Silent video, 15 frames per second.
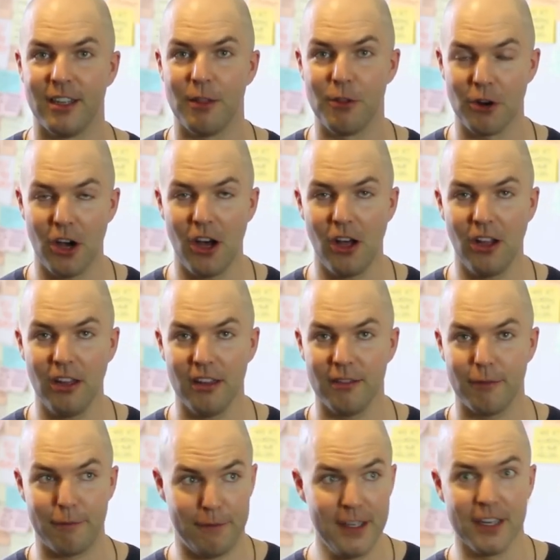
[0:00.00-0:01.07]
They're
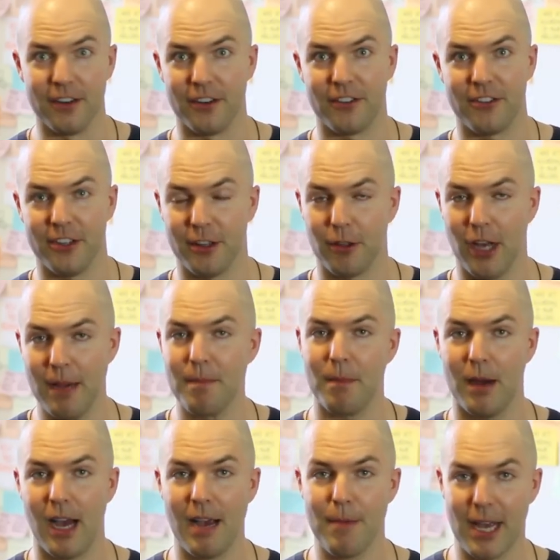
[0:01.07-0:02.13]
all fears.
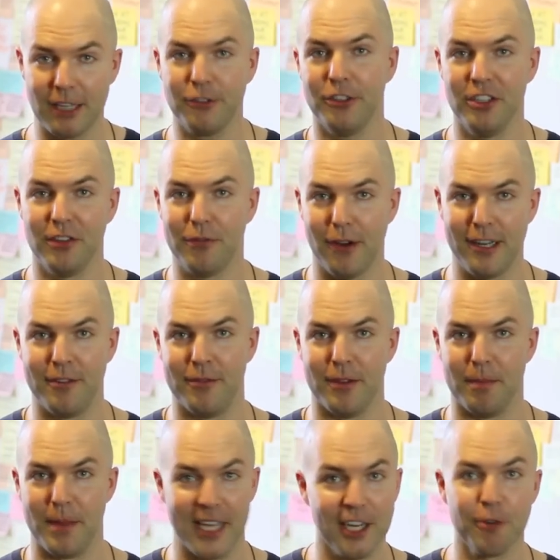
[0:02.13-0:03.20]
I'm actually afraid of
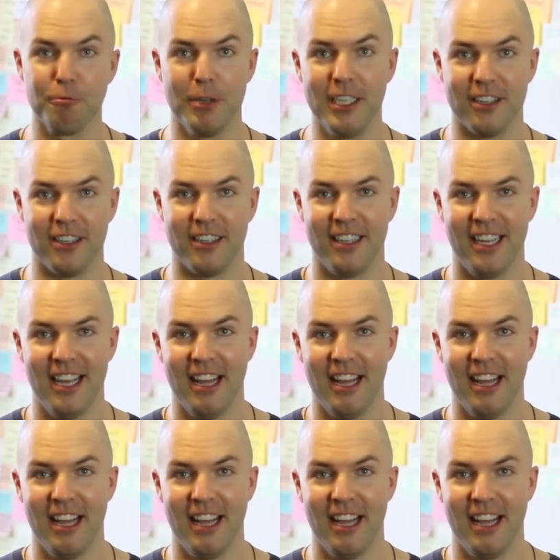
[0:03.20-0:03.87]
them. They are real.